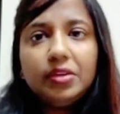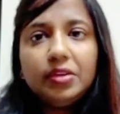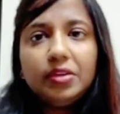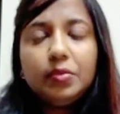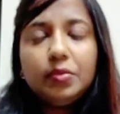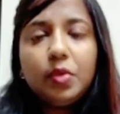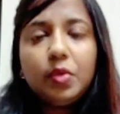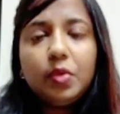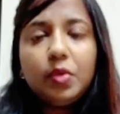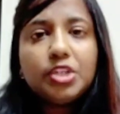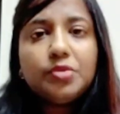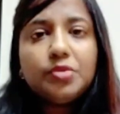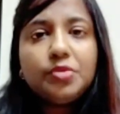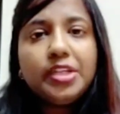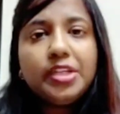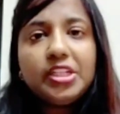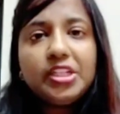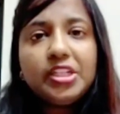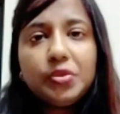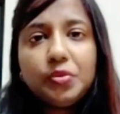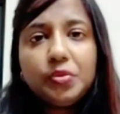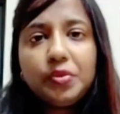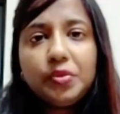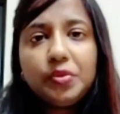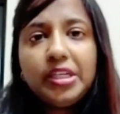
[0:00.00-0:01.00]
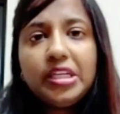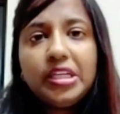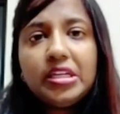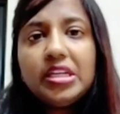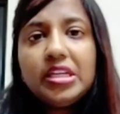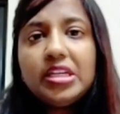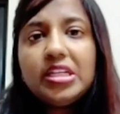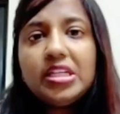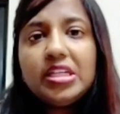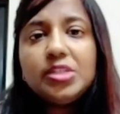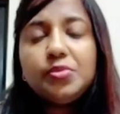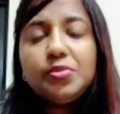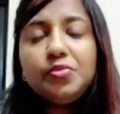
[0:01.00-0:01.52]
What we are doing
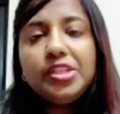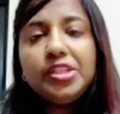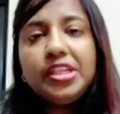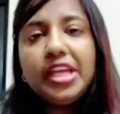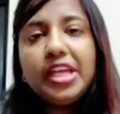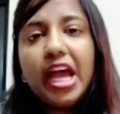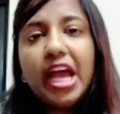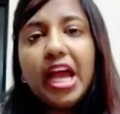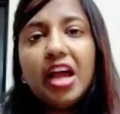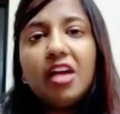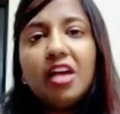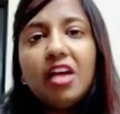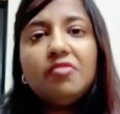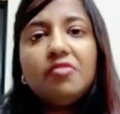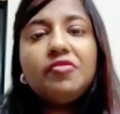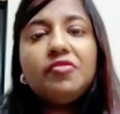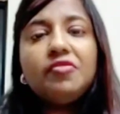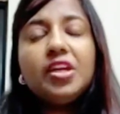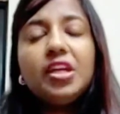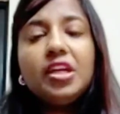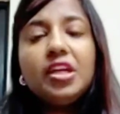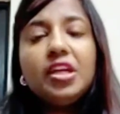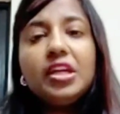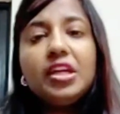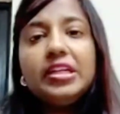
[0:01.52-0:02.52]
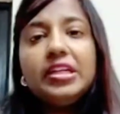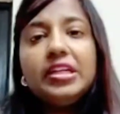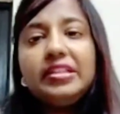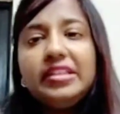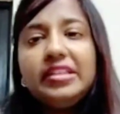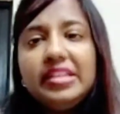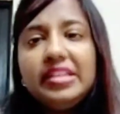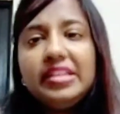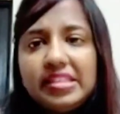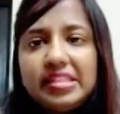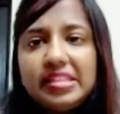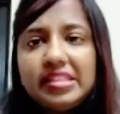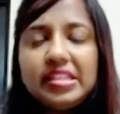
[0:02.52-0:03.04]
is we have
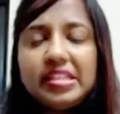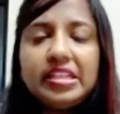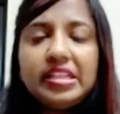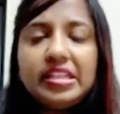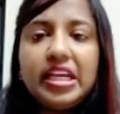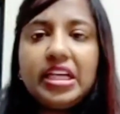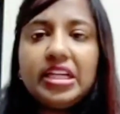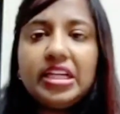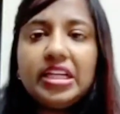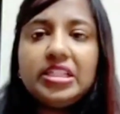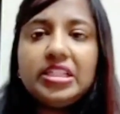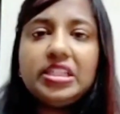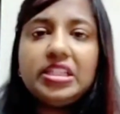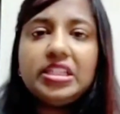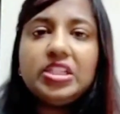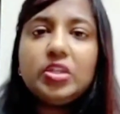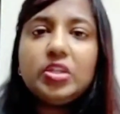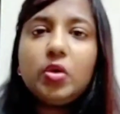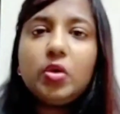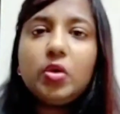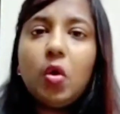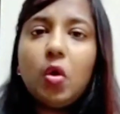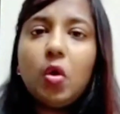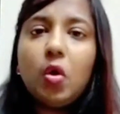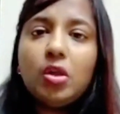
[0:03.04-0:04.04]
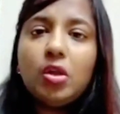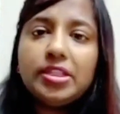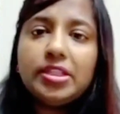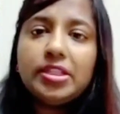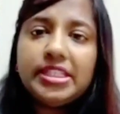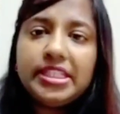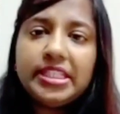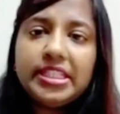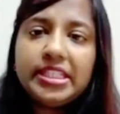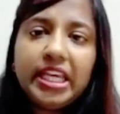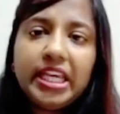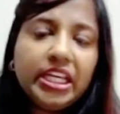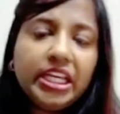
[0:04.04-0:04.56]
disconnected all the
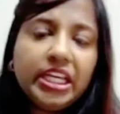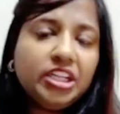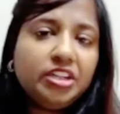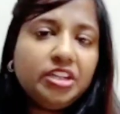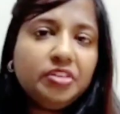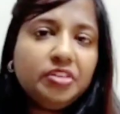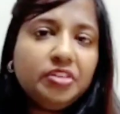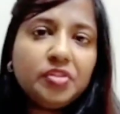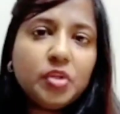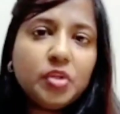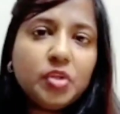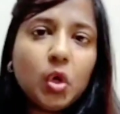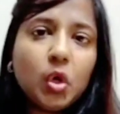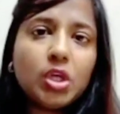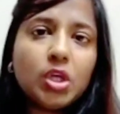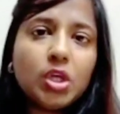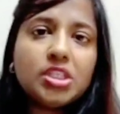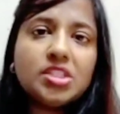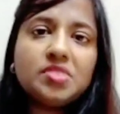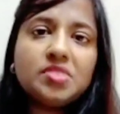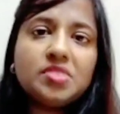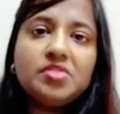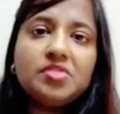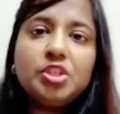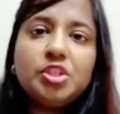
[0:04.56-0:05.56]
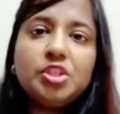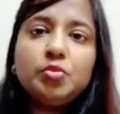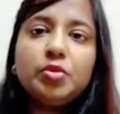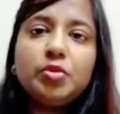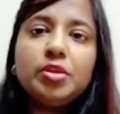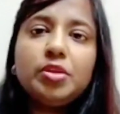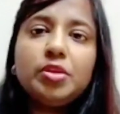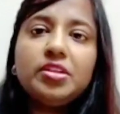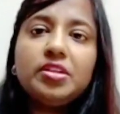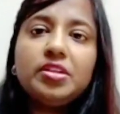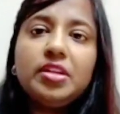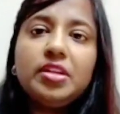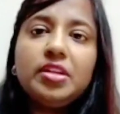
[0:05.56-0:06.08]
negative cords which
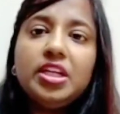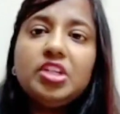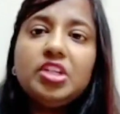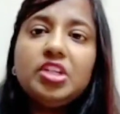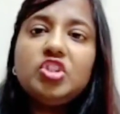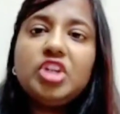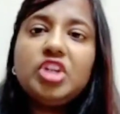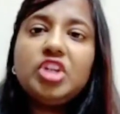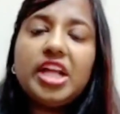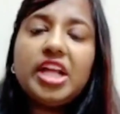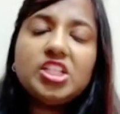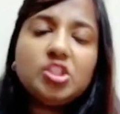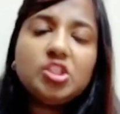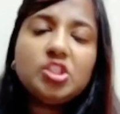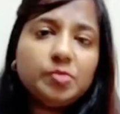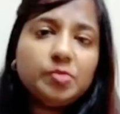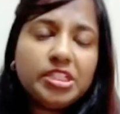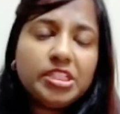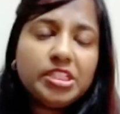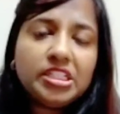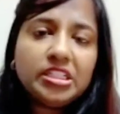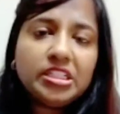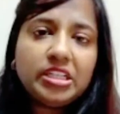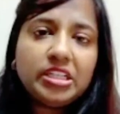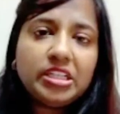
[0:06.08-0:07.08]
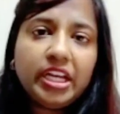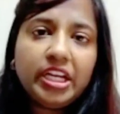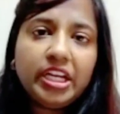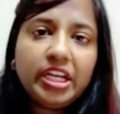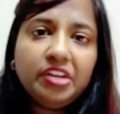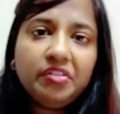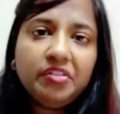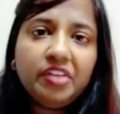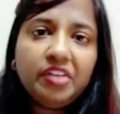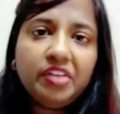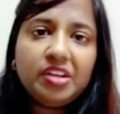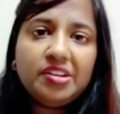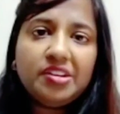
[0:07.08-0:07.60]
were transmitting
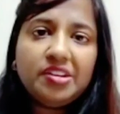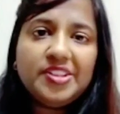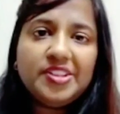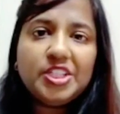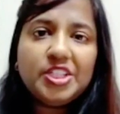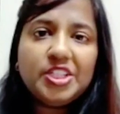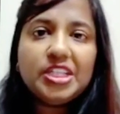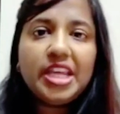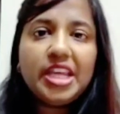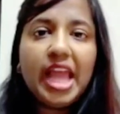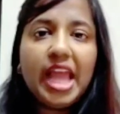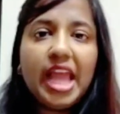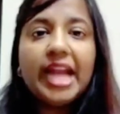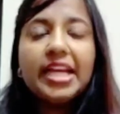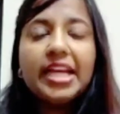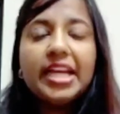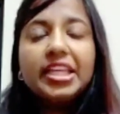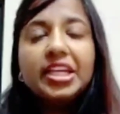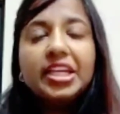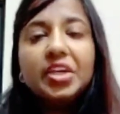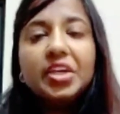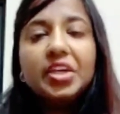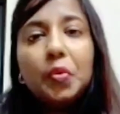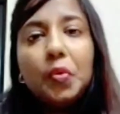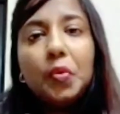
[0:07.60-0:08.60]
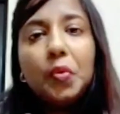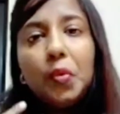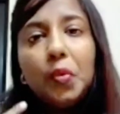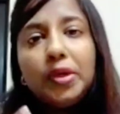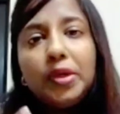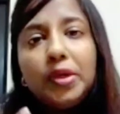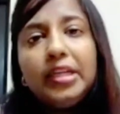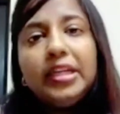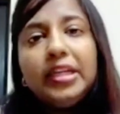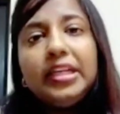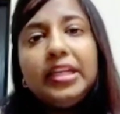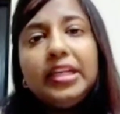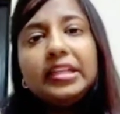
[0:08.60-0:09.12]
negative energy, and the
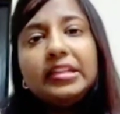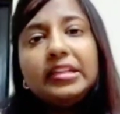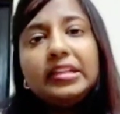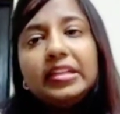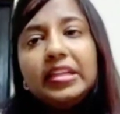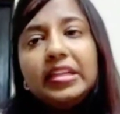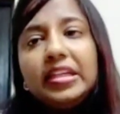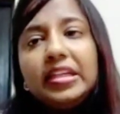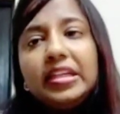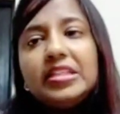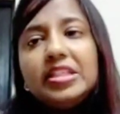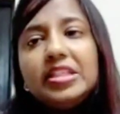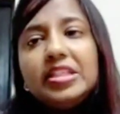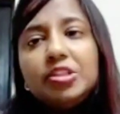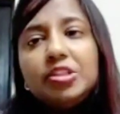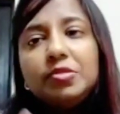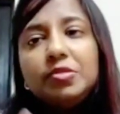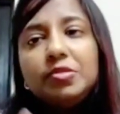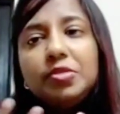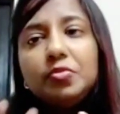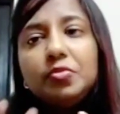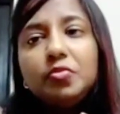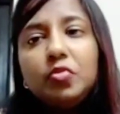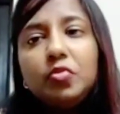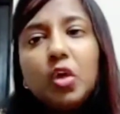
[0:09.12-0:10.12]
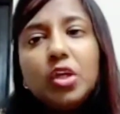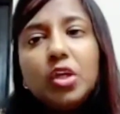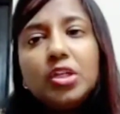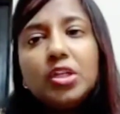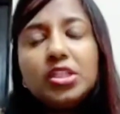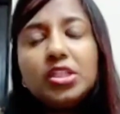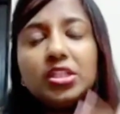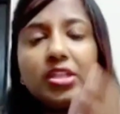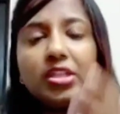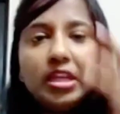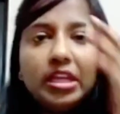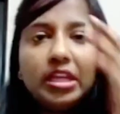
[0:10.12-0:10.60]
only thing that we want